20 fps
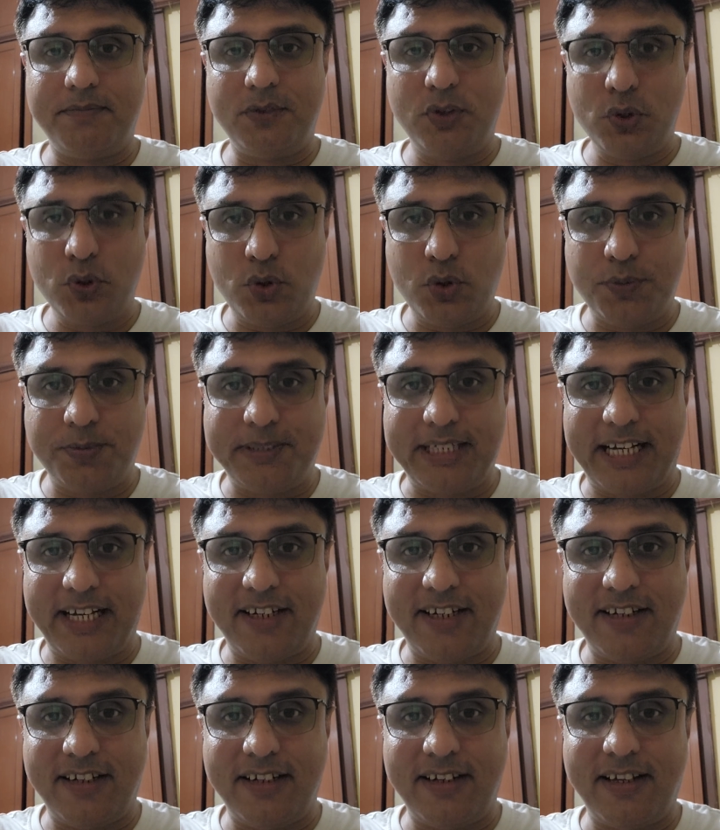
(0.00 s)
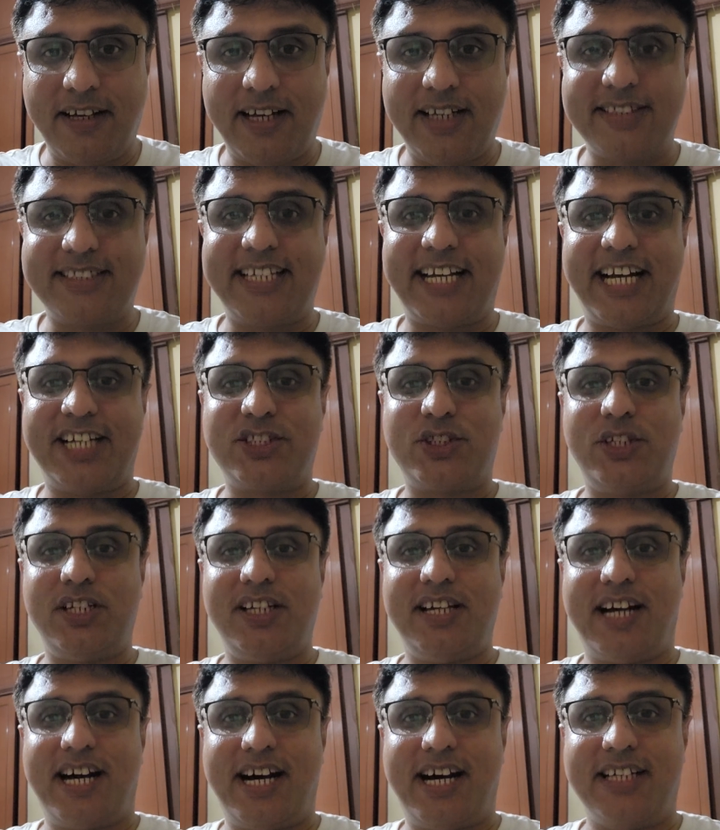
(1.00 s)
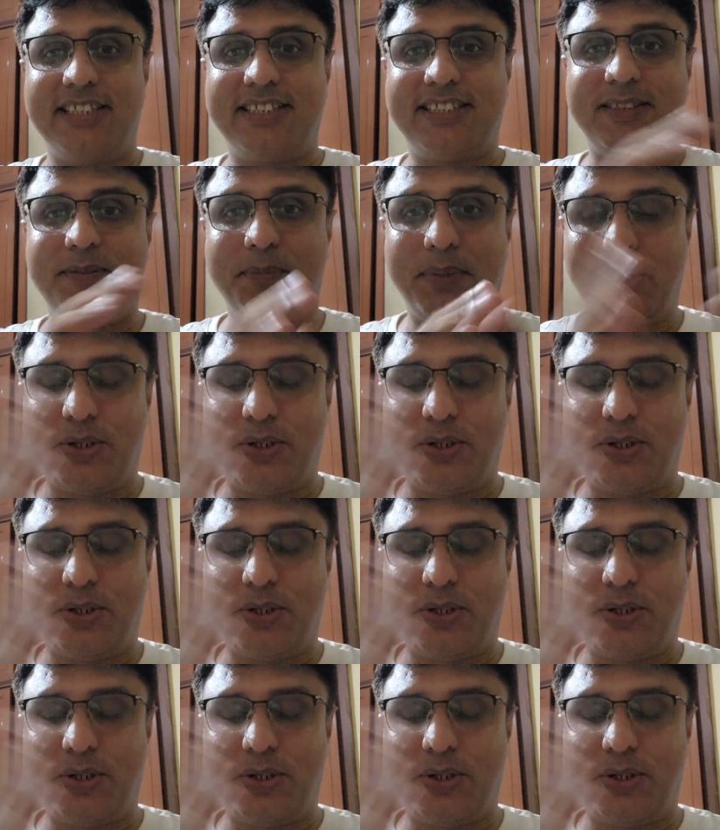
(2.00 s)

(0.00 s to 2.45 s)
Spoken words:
YouTube channel has actually asked,